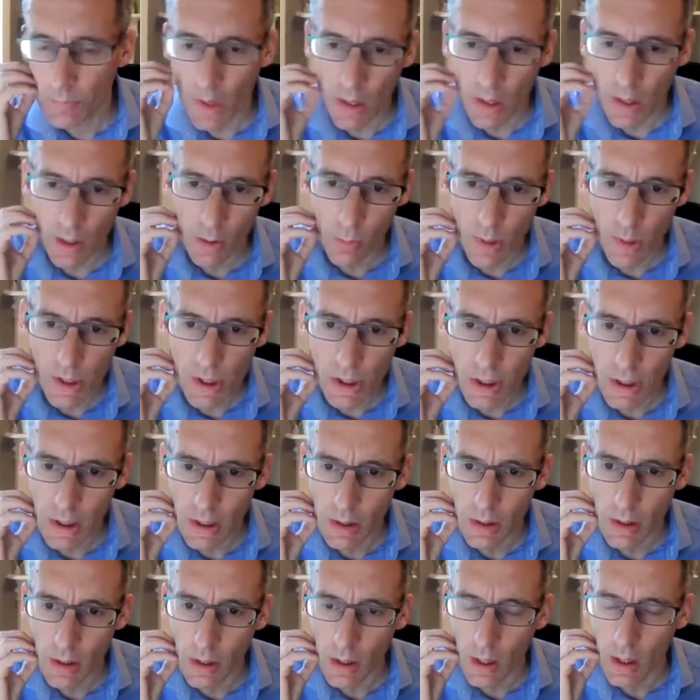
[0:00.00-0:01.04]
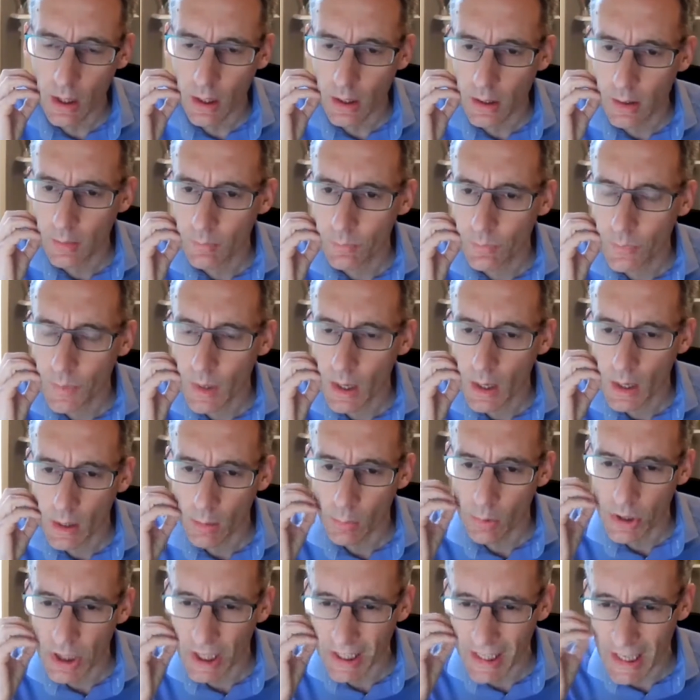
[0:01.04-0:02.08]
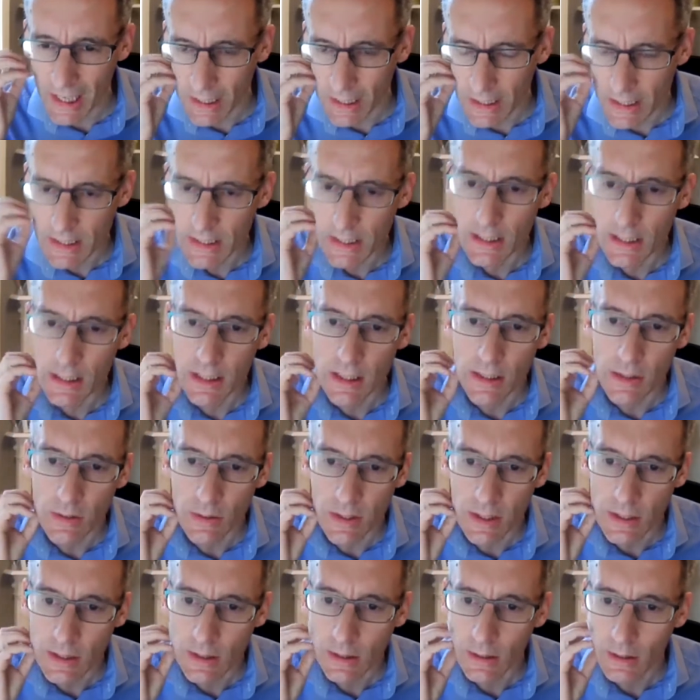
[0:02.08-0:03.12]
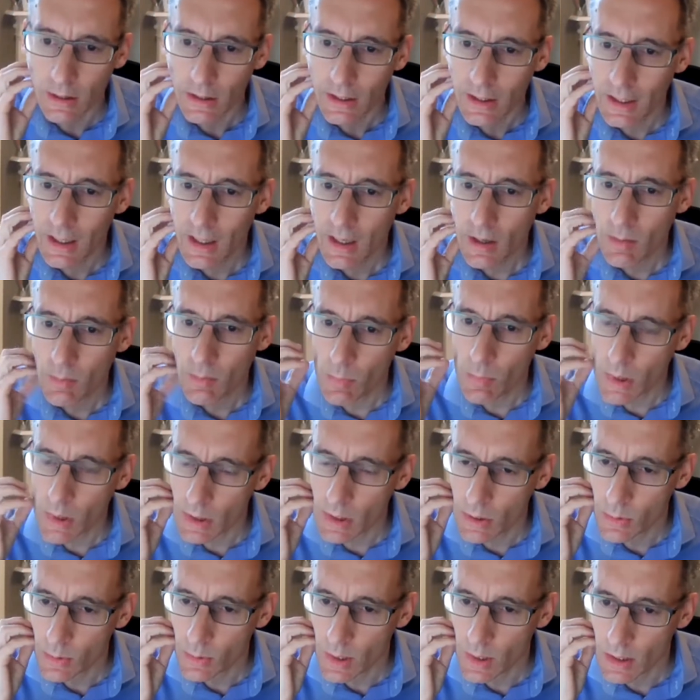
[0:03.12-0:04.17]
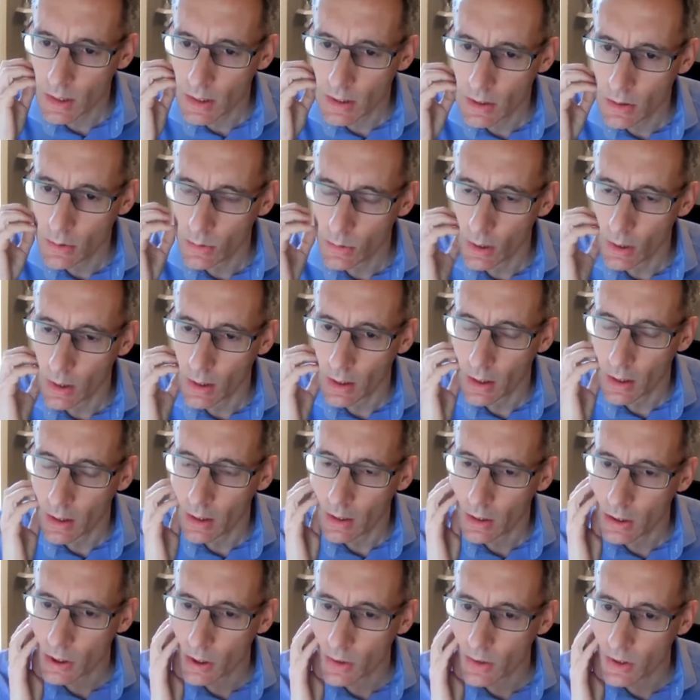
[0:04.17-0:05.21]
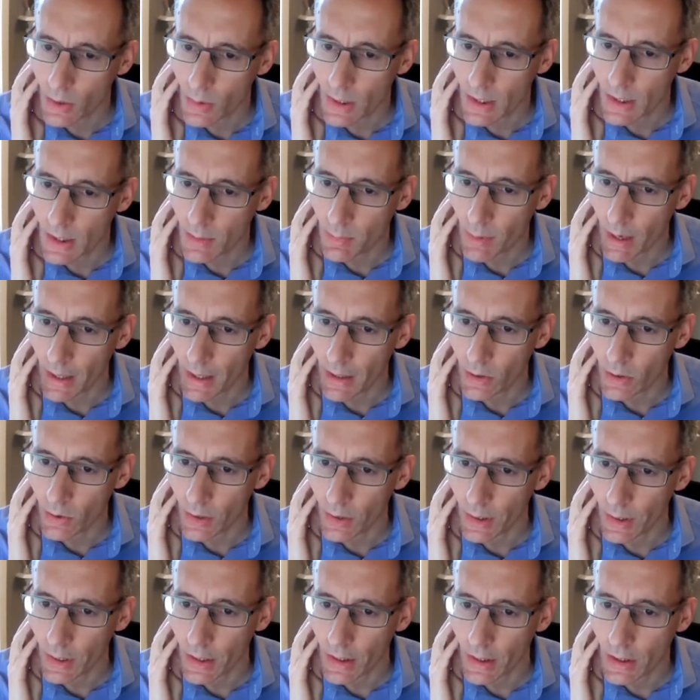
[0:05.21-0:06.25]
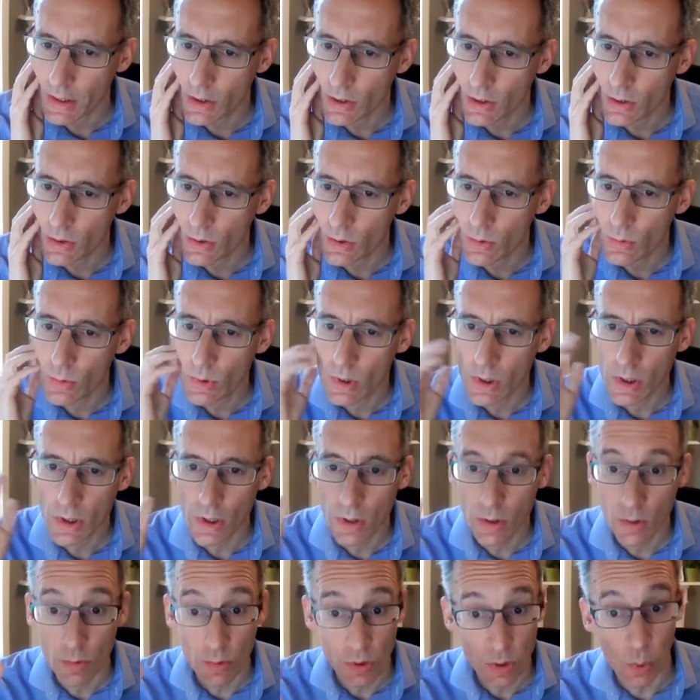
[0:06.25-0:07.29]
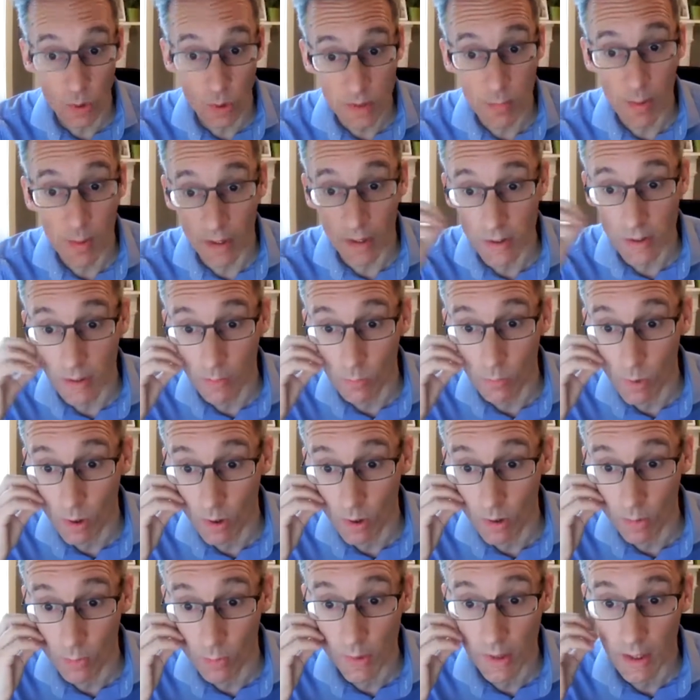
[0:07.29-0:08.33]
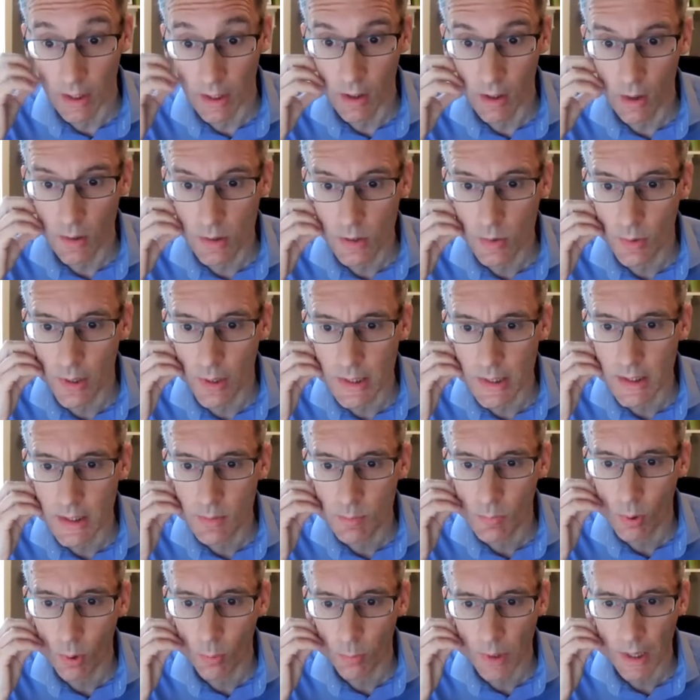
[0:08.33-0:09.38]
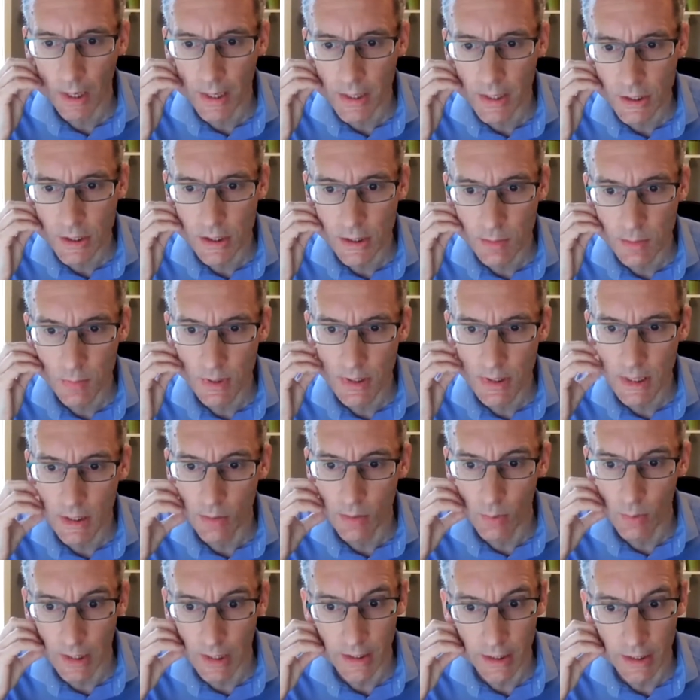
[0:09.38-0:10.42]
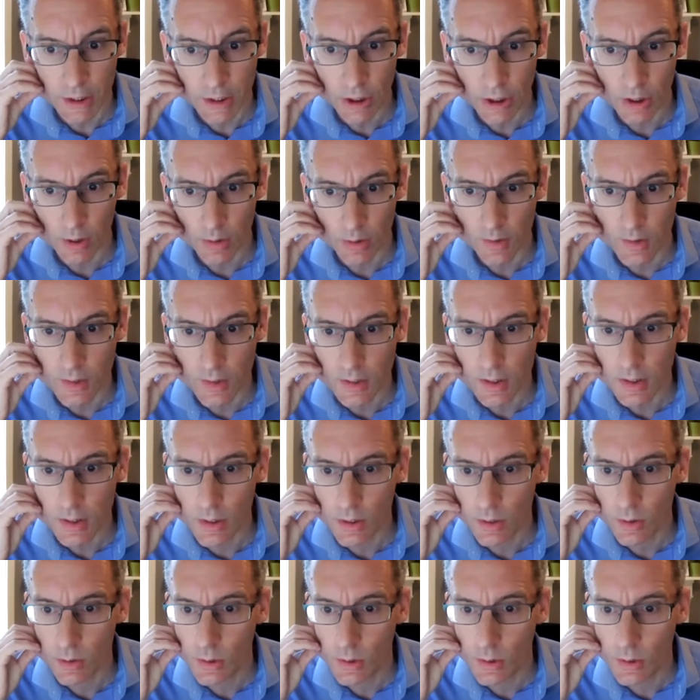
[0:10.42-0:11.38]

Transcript: a question um, which I get, I guess, is because you're little to it to uh, a chance to expand on it. That you you talked about doing work with incarcerated populations, but didn't really get a chance to